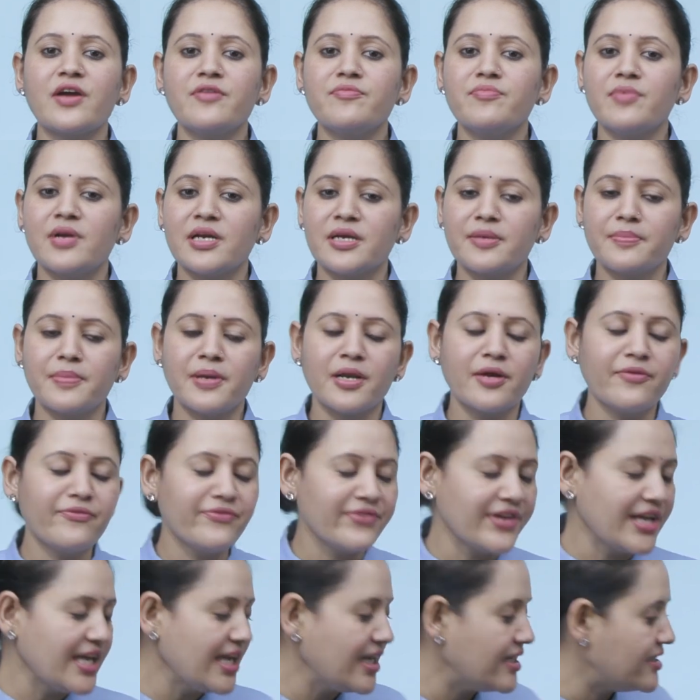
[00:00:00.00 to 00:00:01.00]
5 multiple
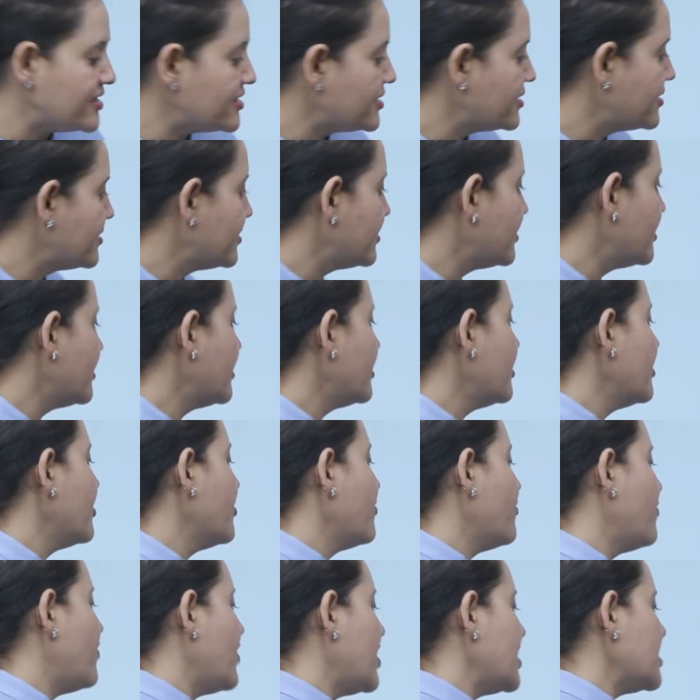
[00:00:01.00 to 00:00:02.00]
of 8.
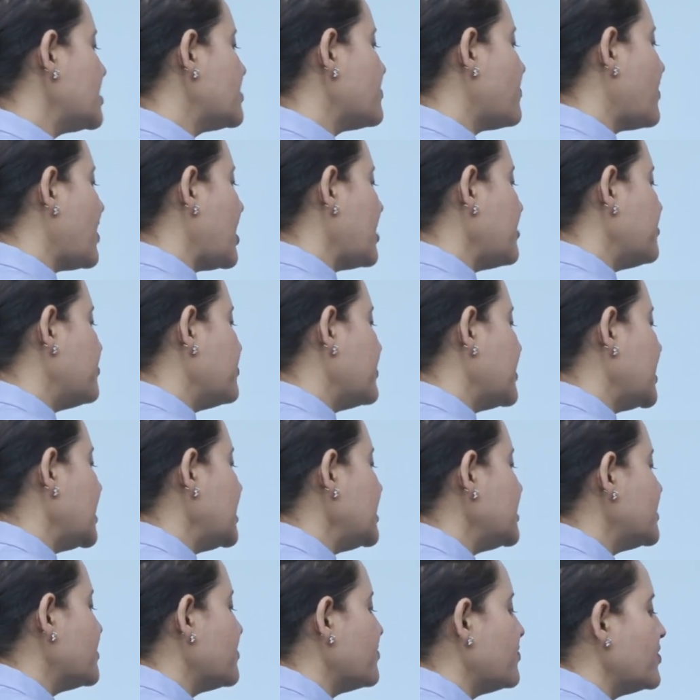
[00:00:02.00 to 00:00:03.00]
First 5
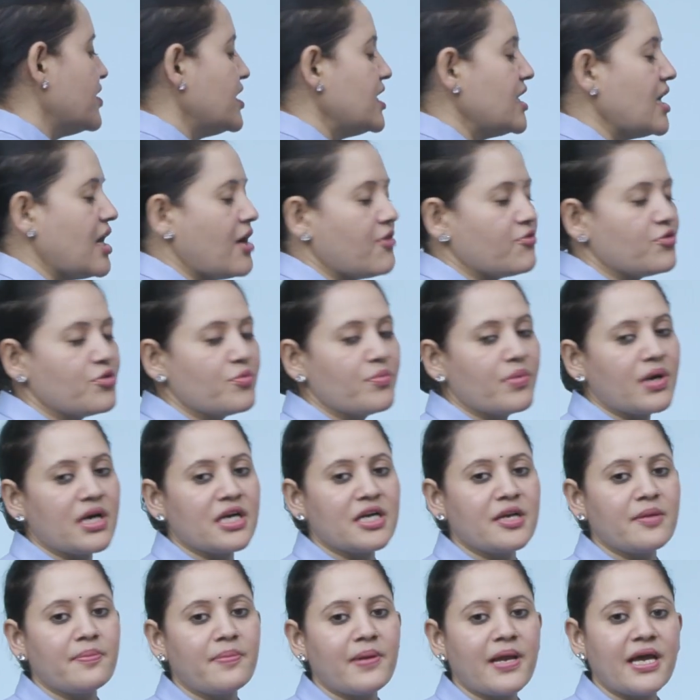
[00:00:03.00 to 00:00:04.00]
means we have to
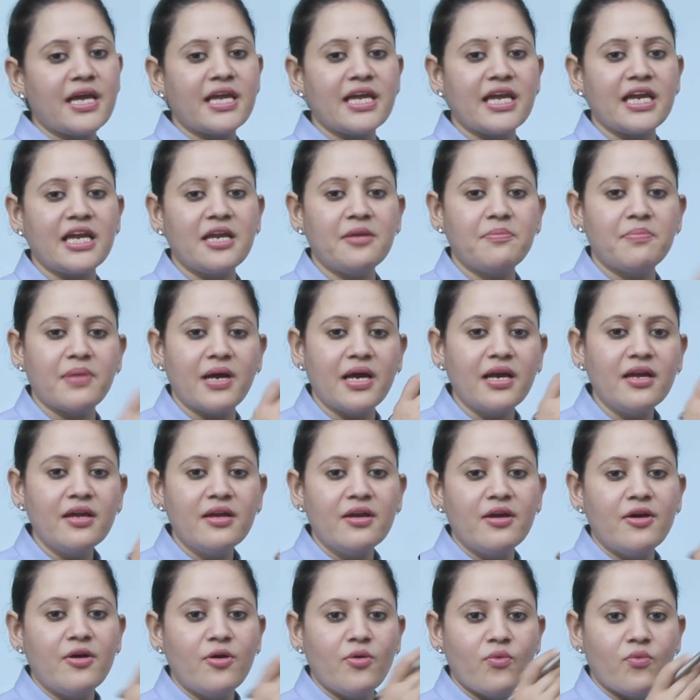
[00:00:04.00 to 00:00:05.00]
multiply 8 by
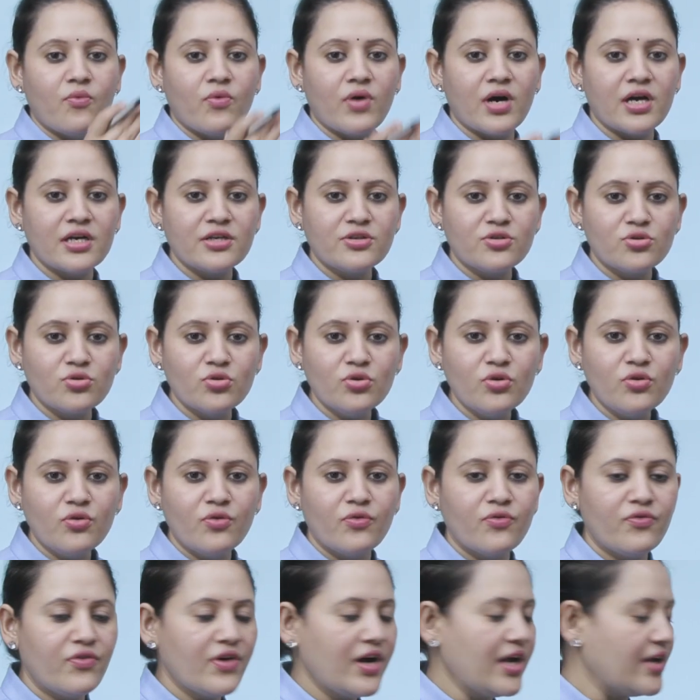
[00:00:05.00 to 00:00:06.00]
1 to
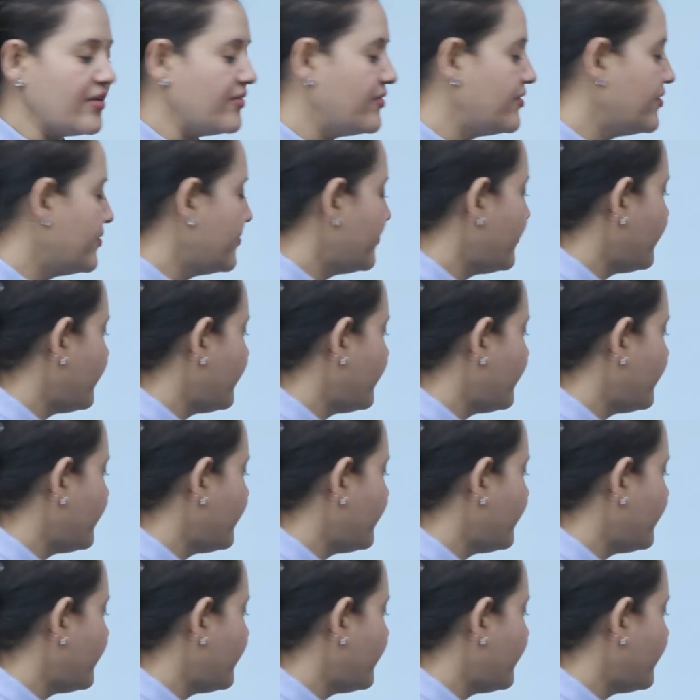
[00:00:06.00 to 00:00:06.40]
5.